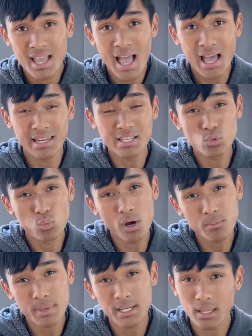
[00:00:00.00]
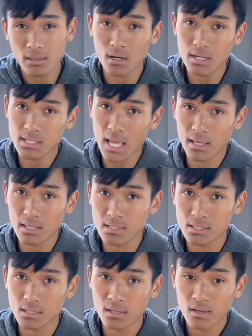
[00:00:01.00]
at least 1 minute and 30 seconds.